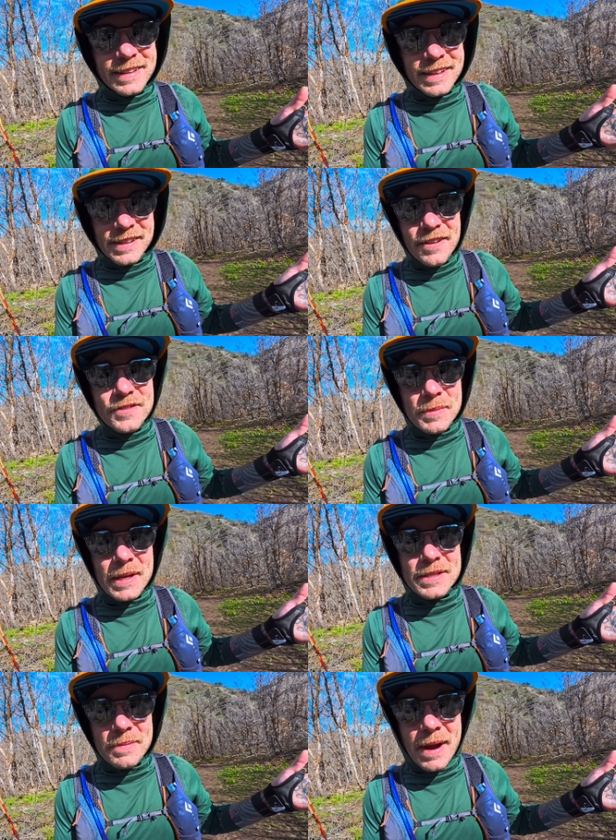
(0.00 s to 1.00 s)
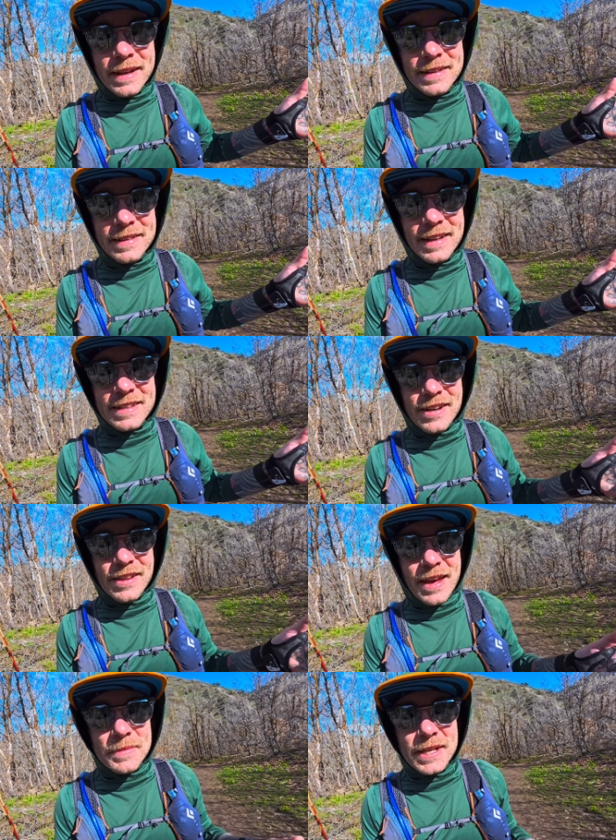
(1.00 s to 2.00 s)
the love is being spread. That's
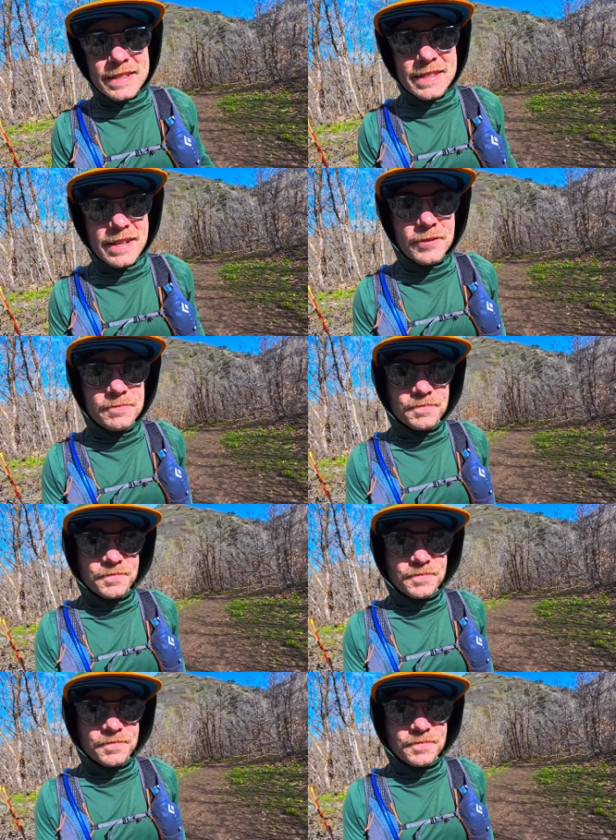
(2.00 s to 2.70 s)
all that means. So,